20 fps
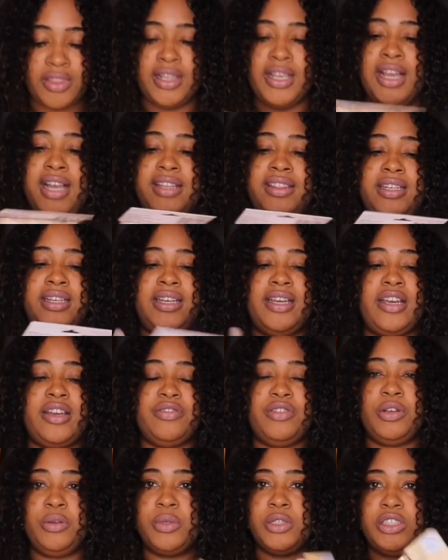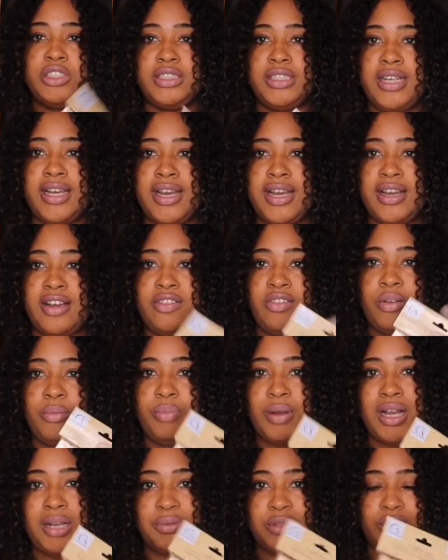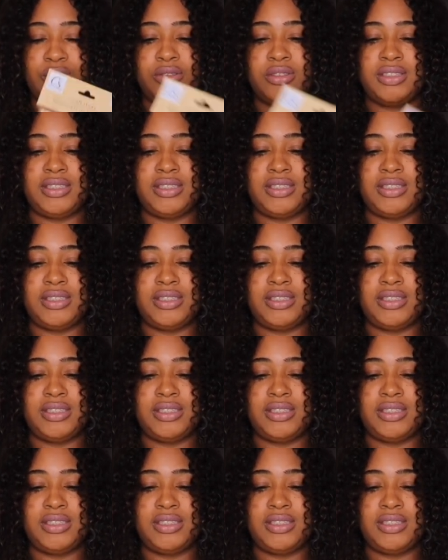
I think everyone should have popsicle